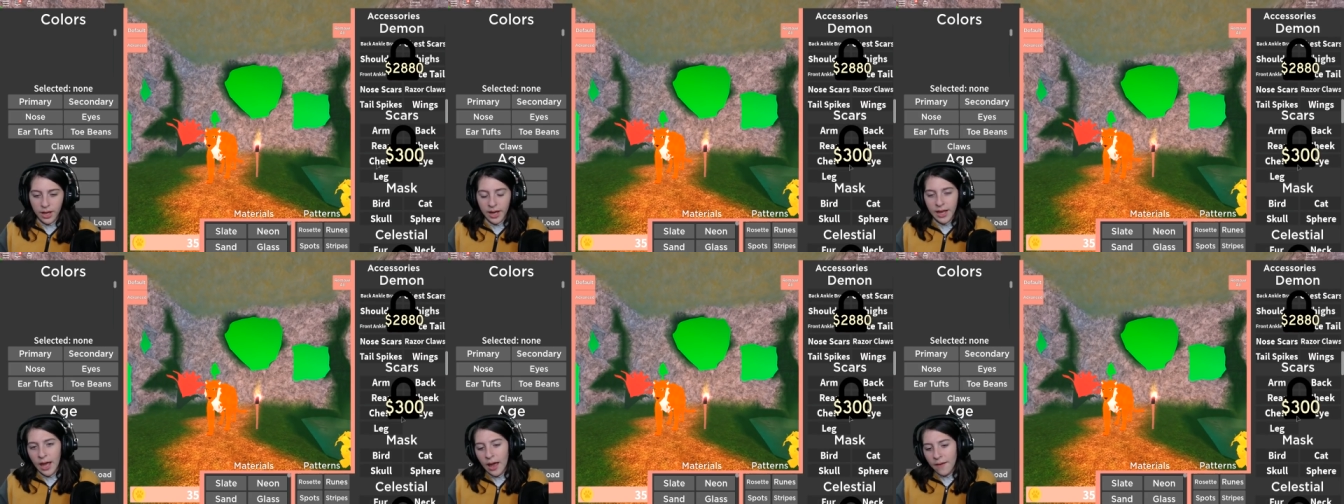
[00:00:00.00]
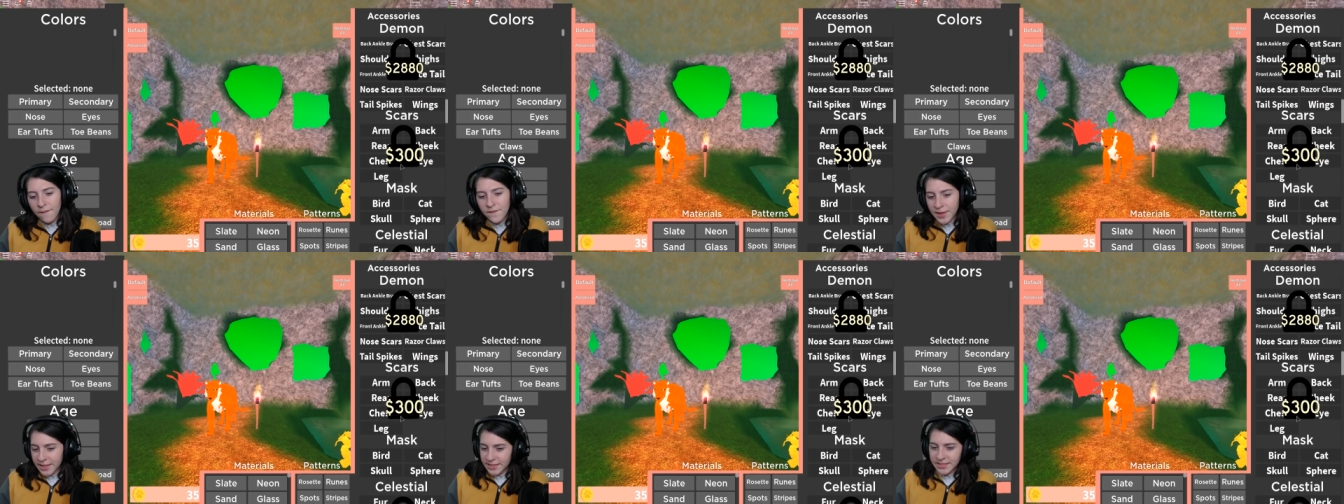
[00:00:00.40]
I
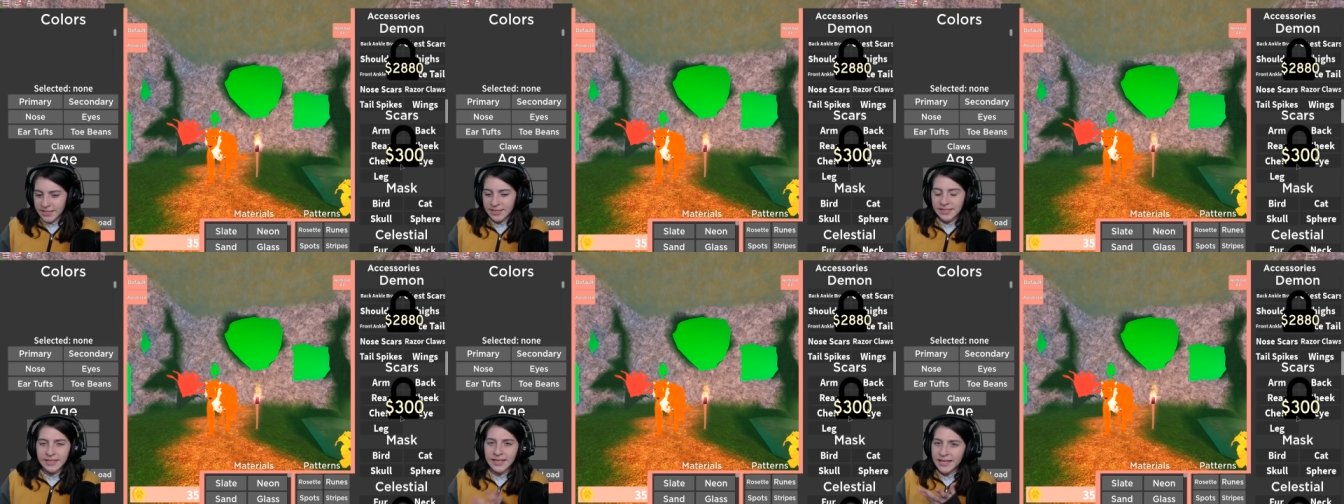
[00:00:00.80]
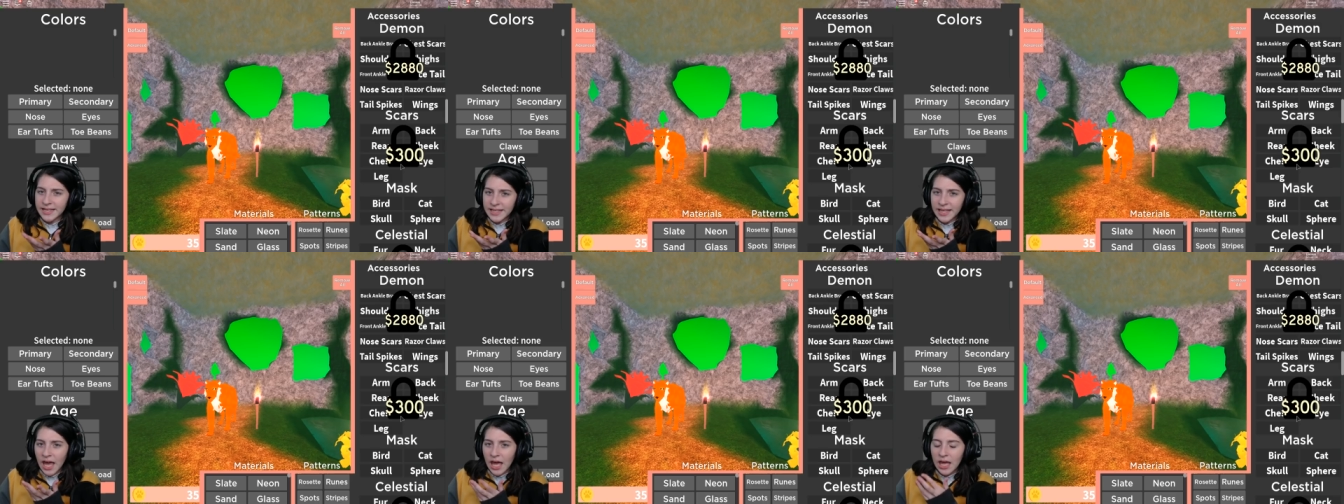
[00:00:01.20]
haven't
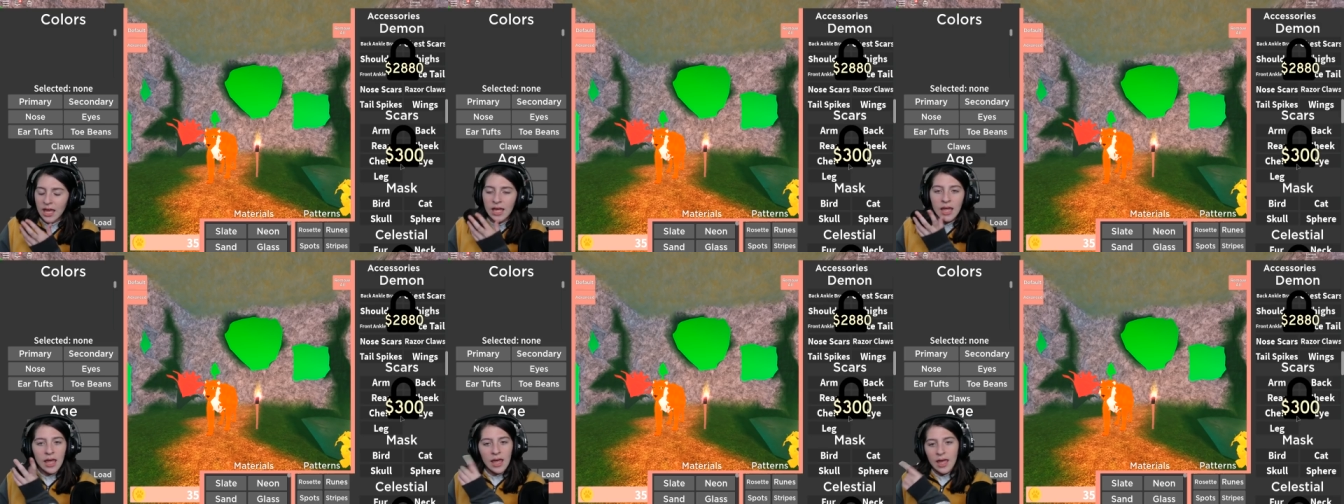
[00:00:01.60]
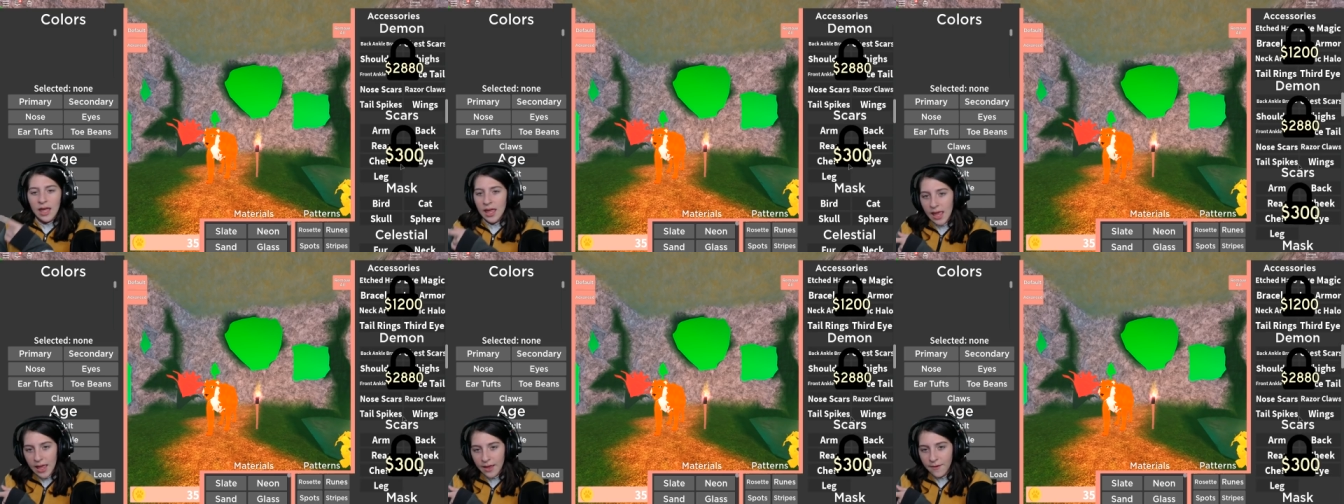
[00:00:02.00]
seen yet
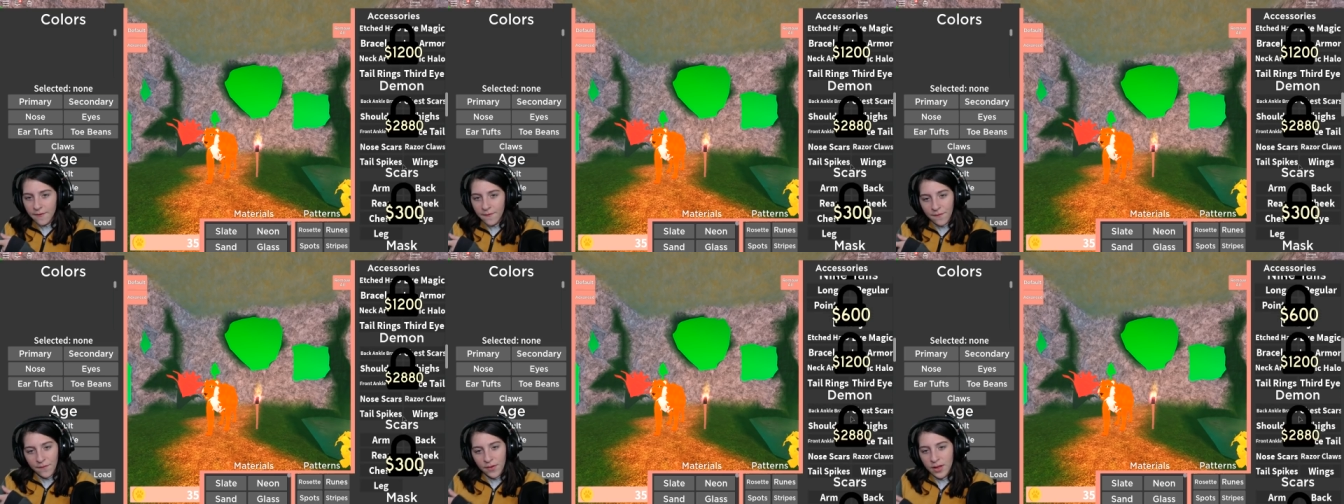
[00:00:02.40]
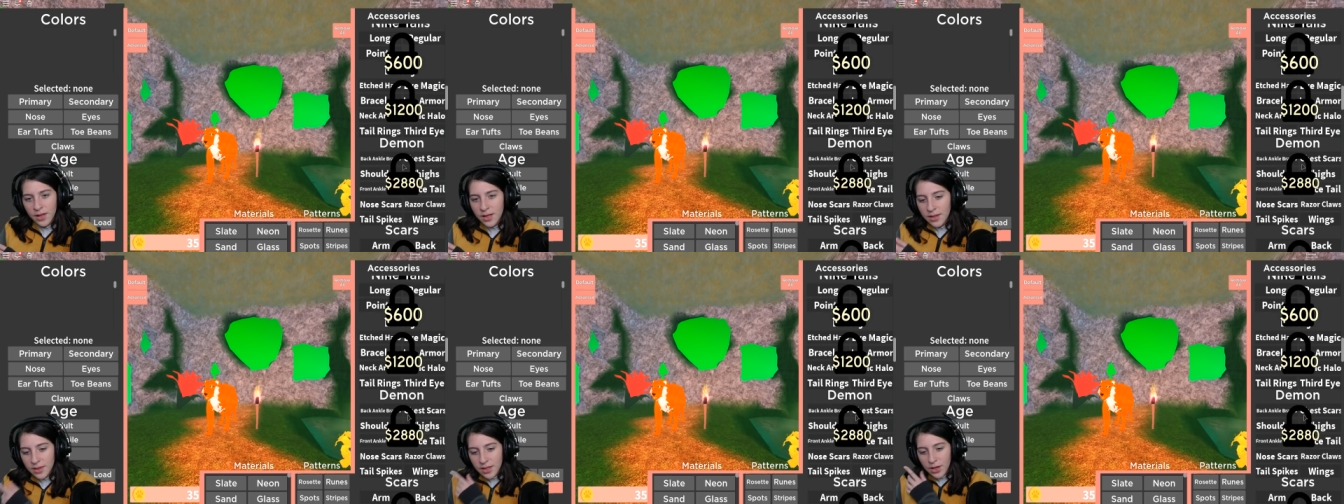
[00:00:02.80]
if
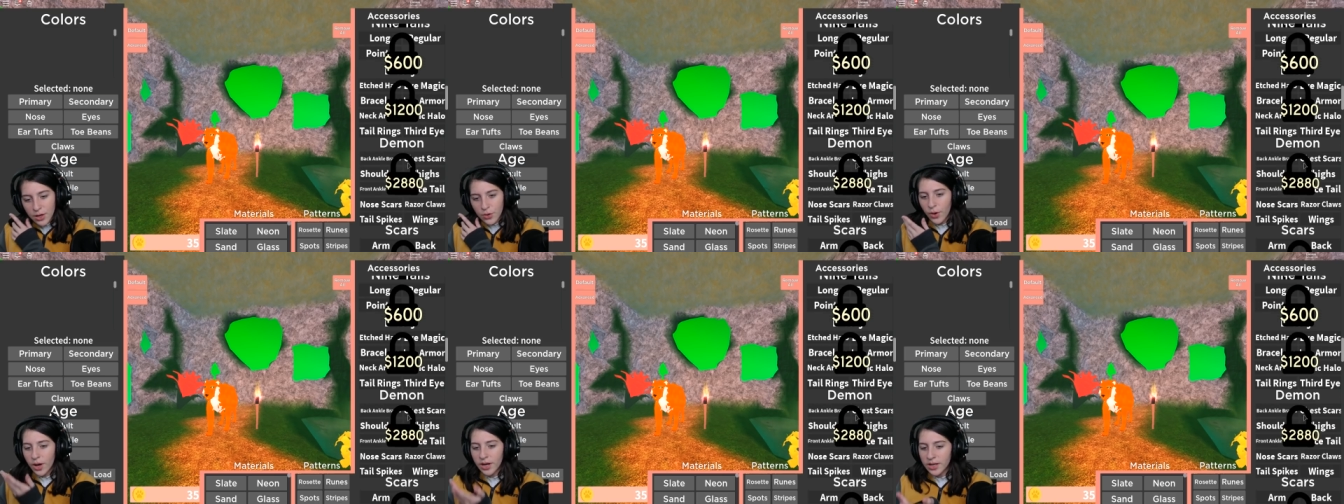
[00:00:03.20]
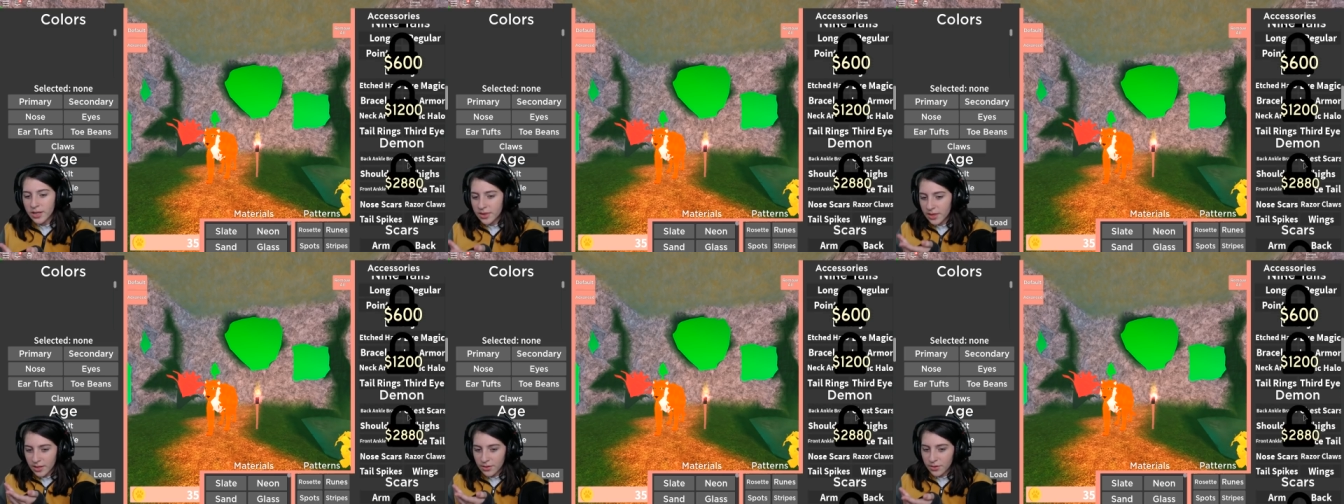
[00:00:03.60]
the
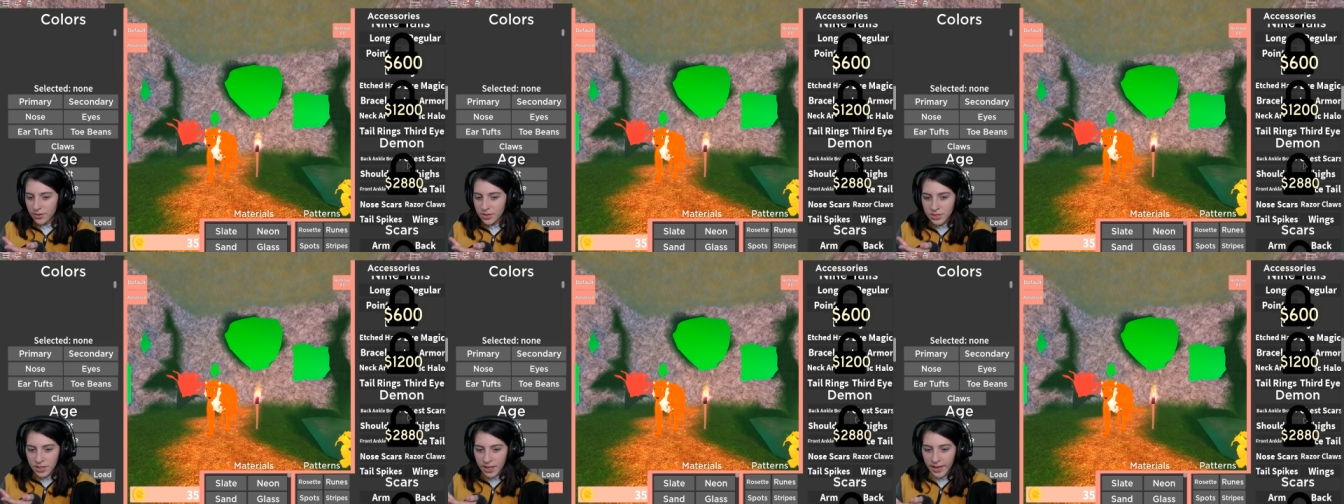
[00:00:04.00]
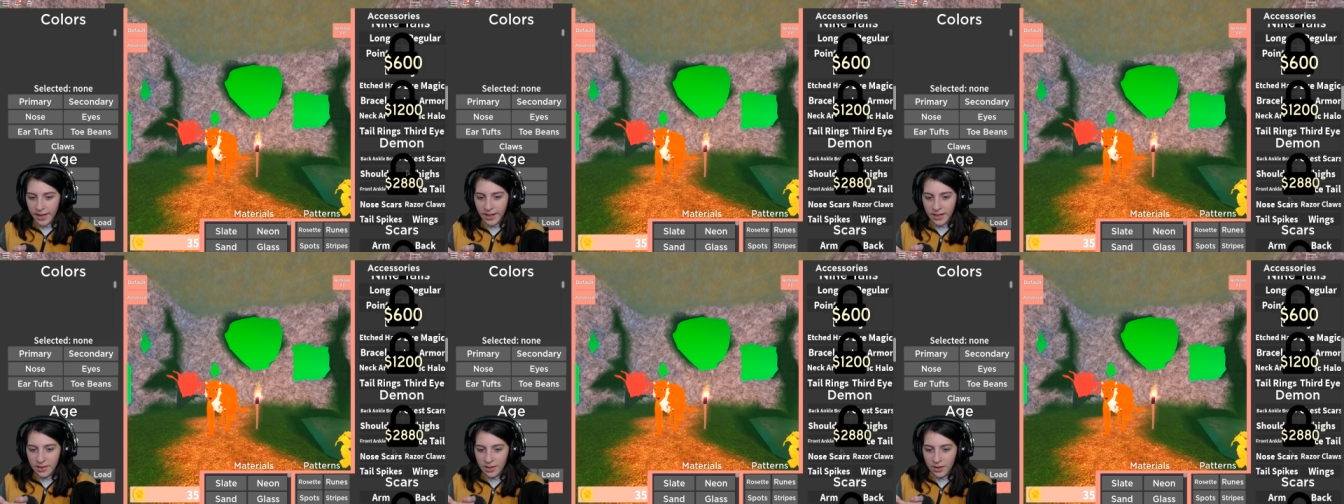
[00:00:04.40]
aquatic theme looks like
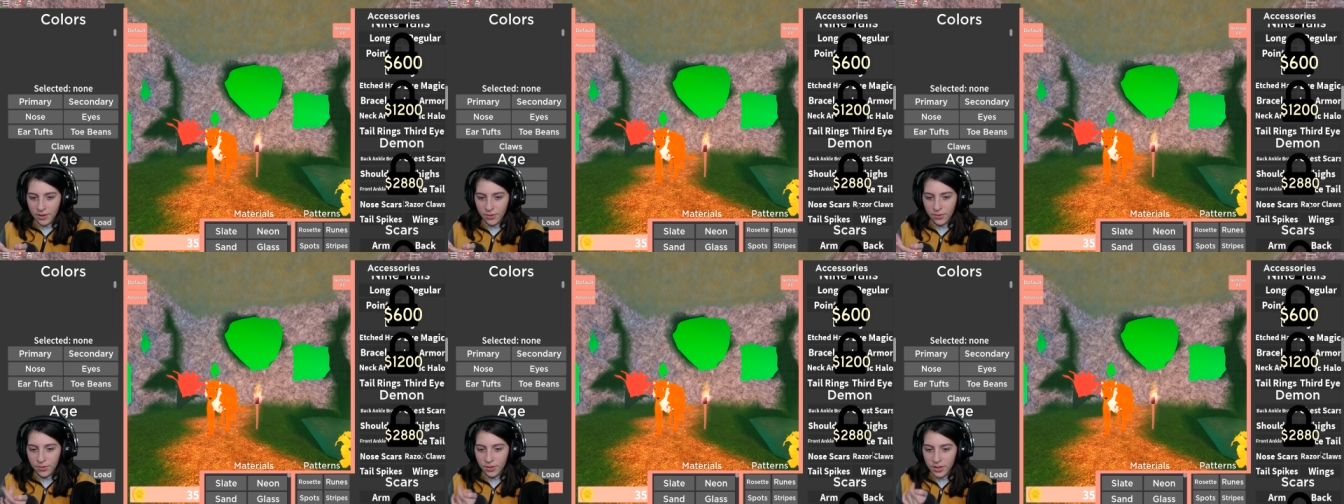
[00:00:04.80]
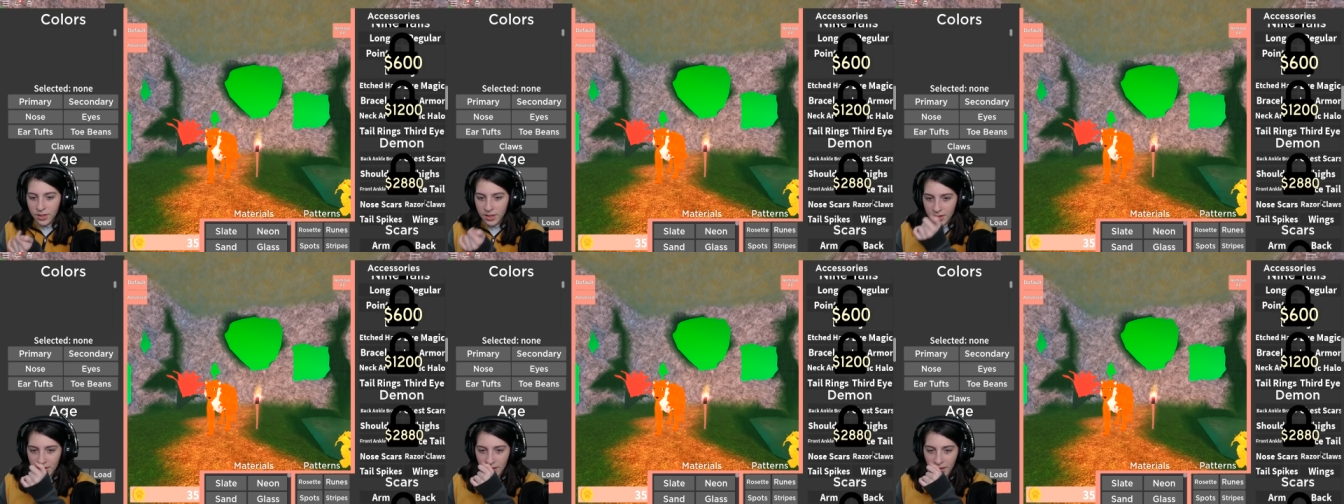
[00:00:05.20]
anything cool or
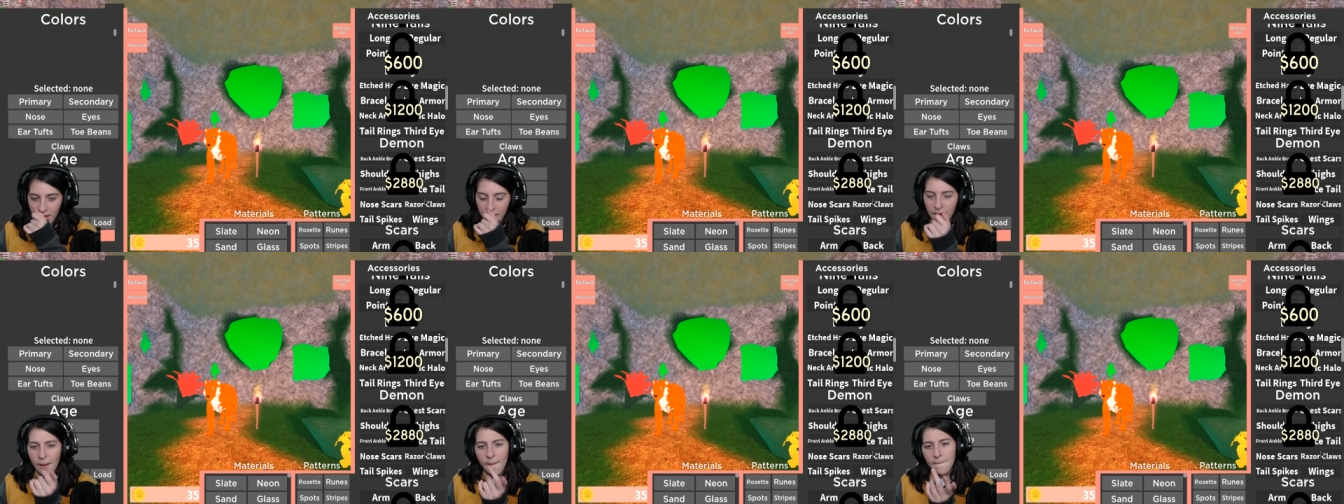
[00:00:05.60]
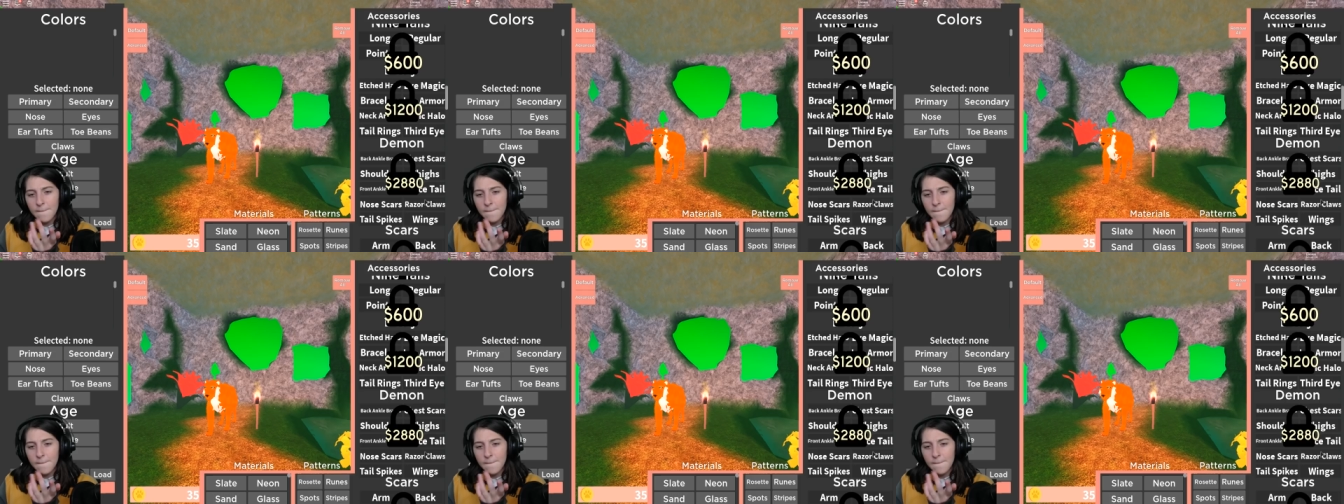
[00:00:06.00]
anything,